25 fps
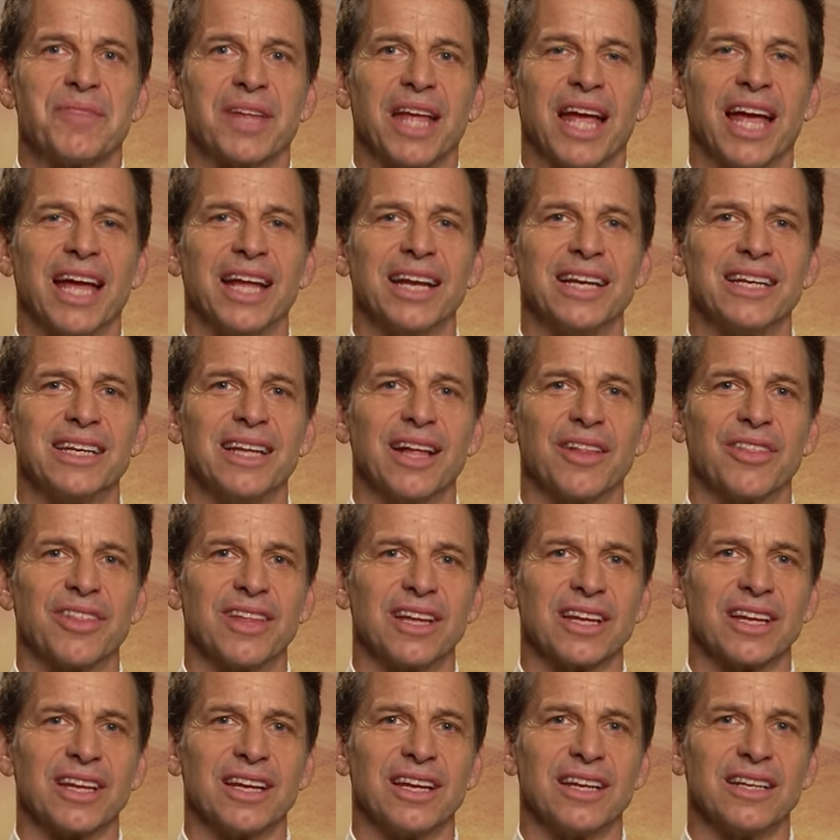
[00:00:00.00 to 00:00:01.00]
And
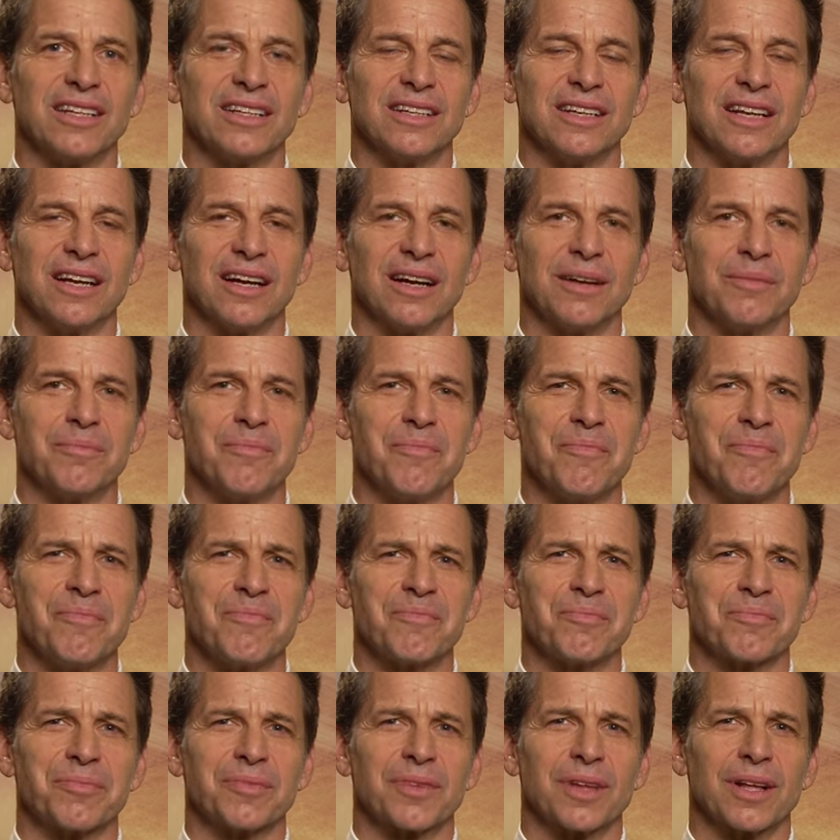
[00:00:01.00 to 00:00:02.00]
thinking,
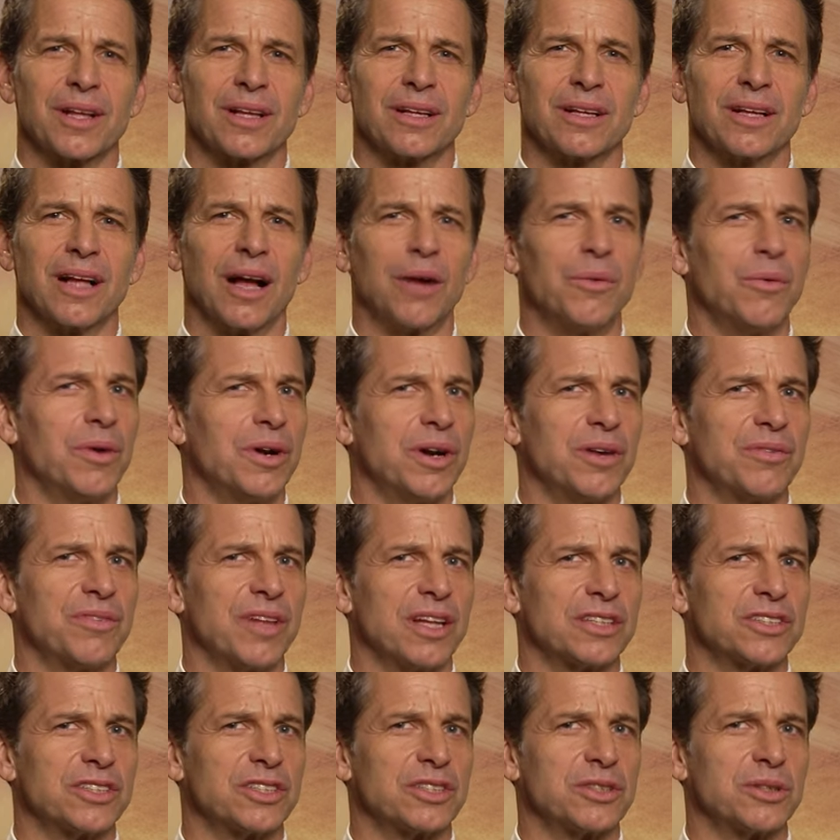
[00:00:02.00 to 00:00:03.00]
I wonder if
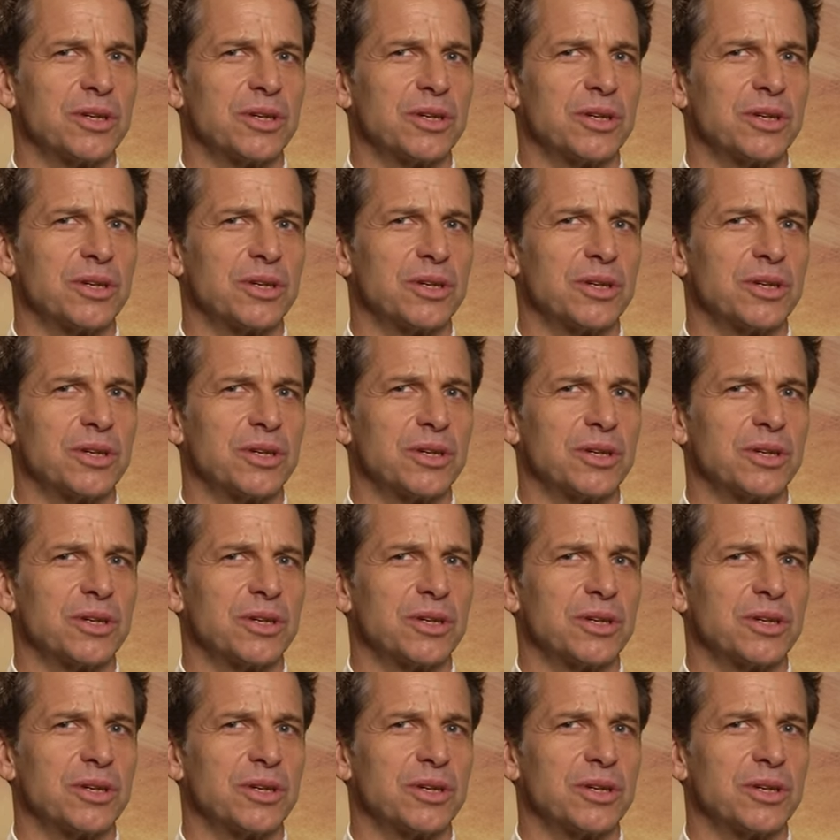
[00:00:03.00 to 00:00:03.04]
that's